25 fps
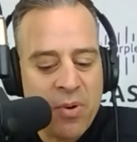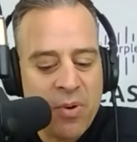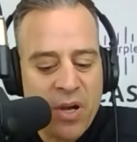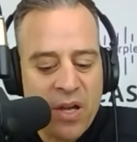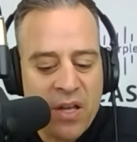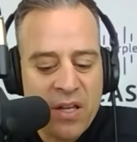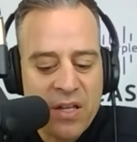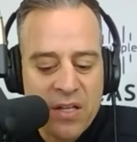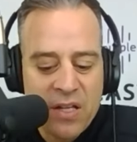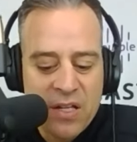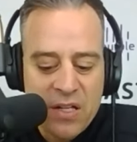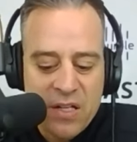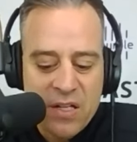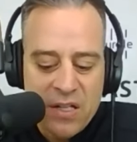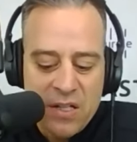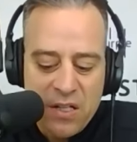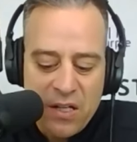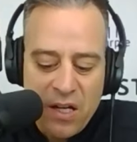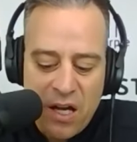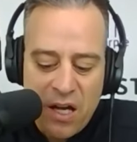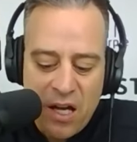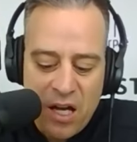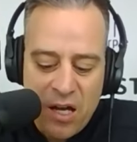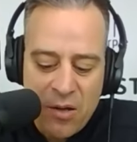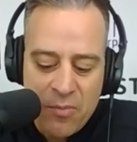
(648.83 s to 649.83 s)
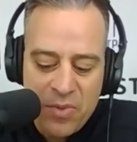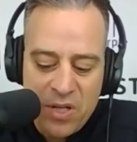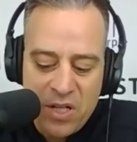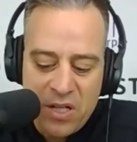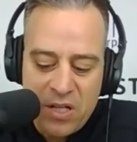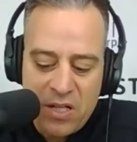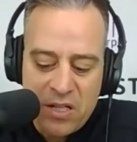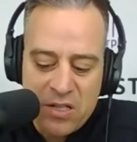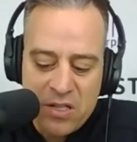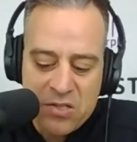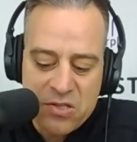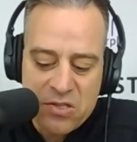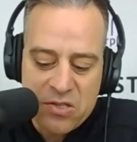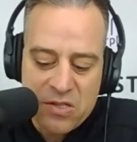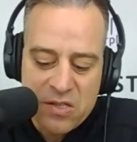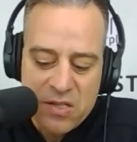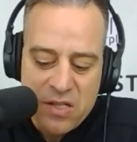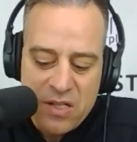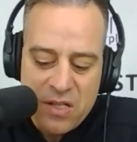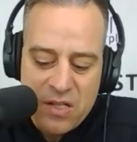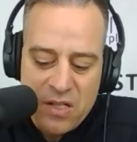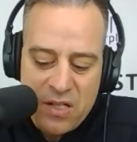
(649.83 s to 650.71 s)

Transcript: But um, it is